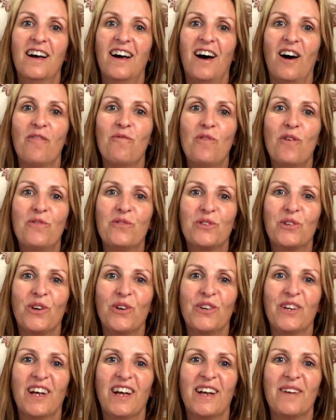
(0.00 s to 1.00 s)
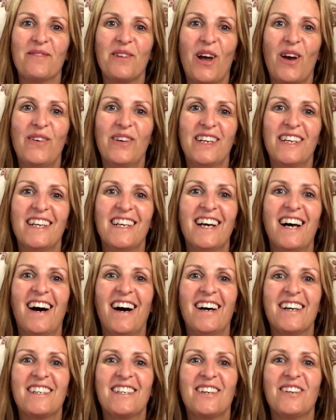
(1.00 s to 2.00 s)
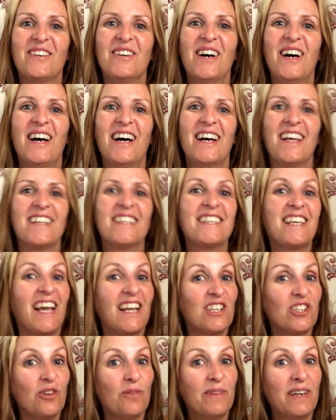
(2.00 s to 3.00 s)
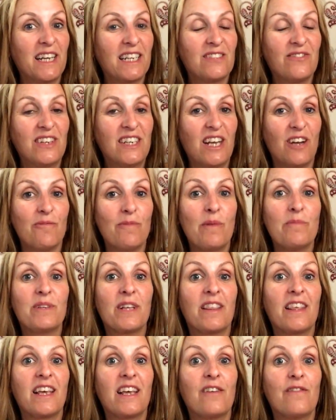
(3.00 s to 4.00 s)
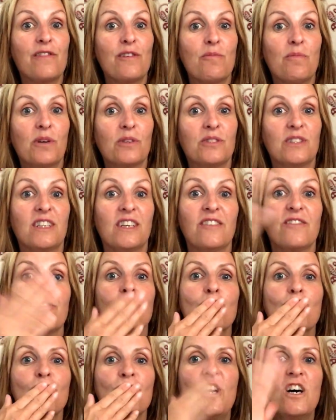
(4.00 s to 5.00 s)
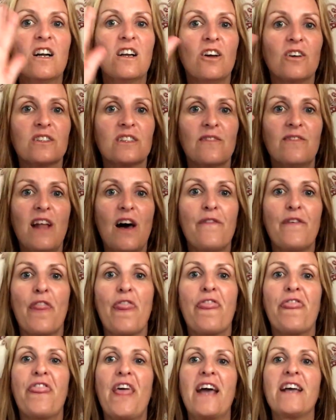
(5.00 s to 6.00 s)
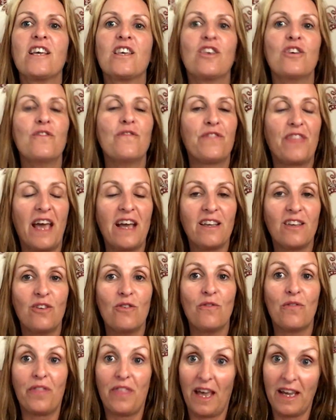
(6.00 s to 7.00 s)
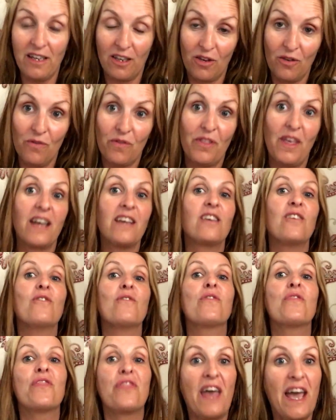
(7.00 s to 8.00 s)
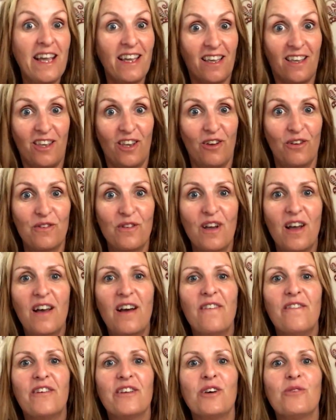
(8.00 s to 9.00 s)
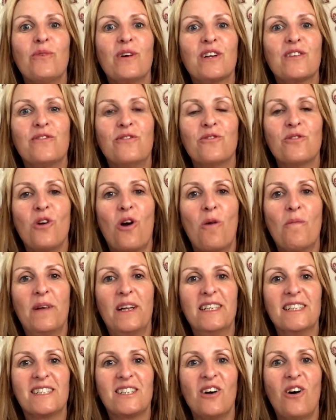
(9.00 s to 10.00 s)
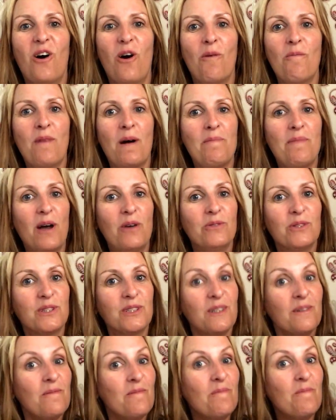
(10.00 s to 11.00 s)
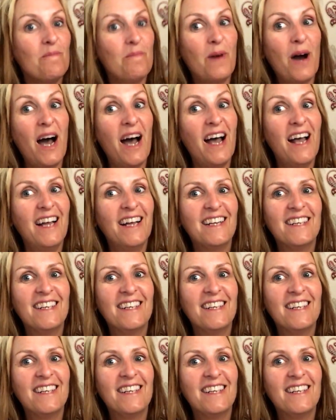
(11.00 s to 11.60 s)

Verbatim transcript: I've waffled on and I'm going. I shall catch you on my next video. Remember to think and feel positive. Lots of love, and thank you, thank you, thank you, thank you, thank you for your wonderful comments on my post. Bye.